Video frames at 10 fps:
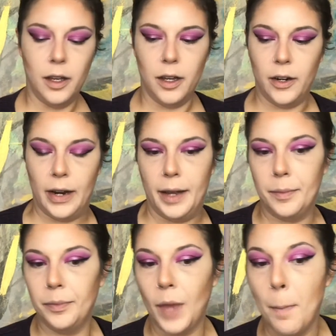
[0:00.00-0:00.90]
Alright,
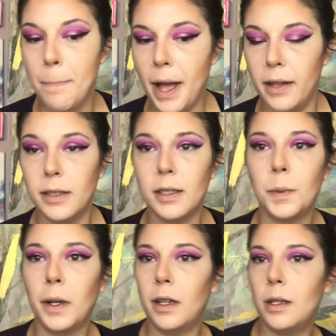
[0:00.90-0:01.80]
but since
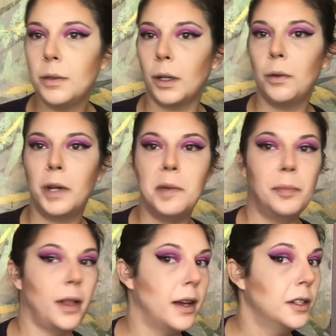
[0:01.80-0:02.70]
we're going to use a cream
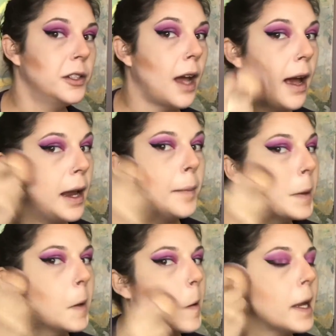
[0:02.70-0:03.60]
blush, I am going
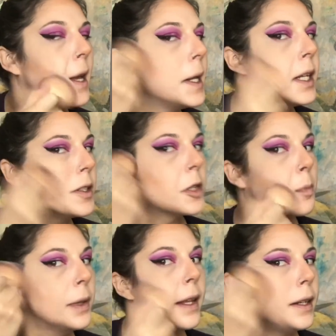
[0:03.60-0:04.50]
to go ahead and just
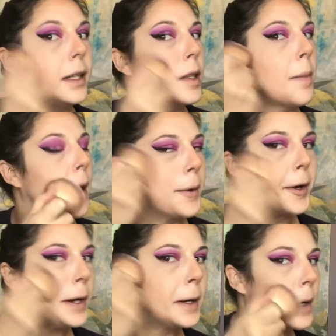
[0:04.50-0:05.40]
blend in the powder
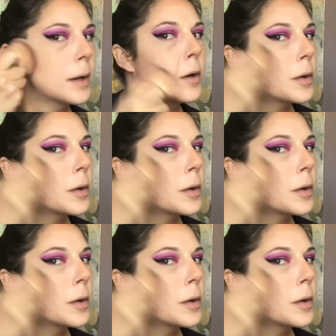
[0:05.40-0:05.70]
here.